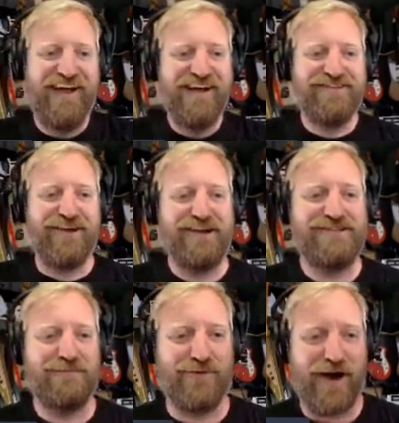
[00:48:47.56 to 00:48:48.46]
So I
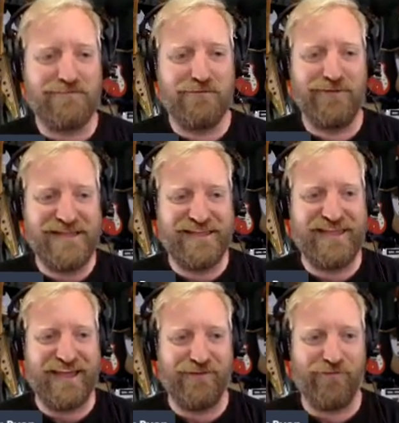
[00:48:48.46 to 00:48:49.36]
should probably
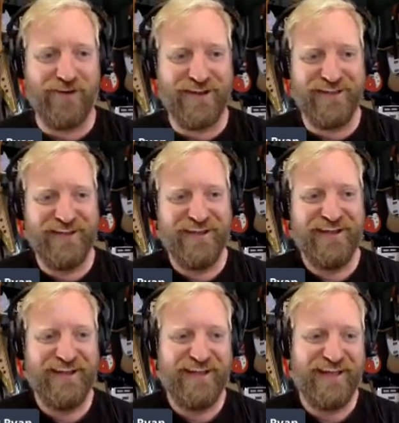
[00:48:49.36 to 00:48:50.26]
get one
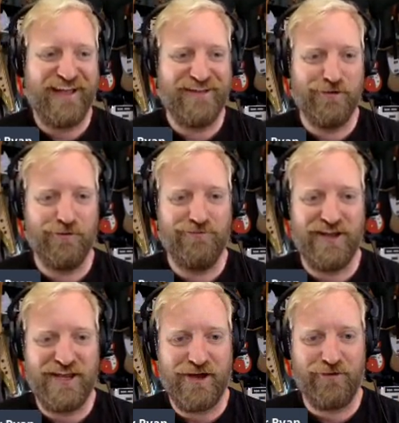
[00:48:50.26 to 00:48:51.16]
and do a
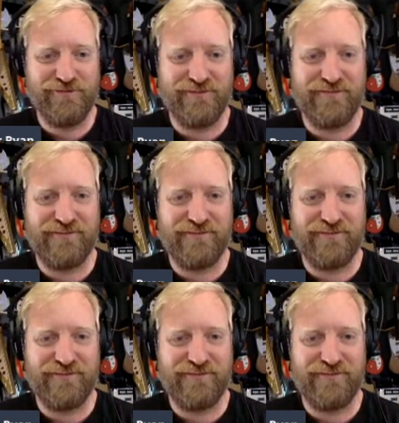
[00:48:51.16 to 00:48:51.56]
video, since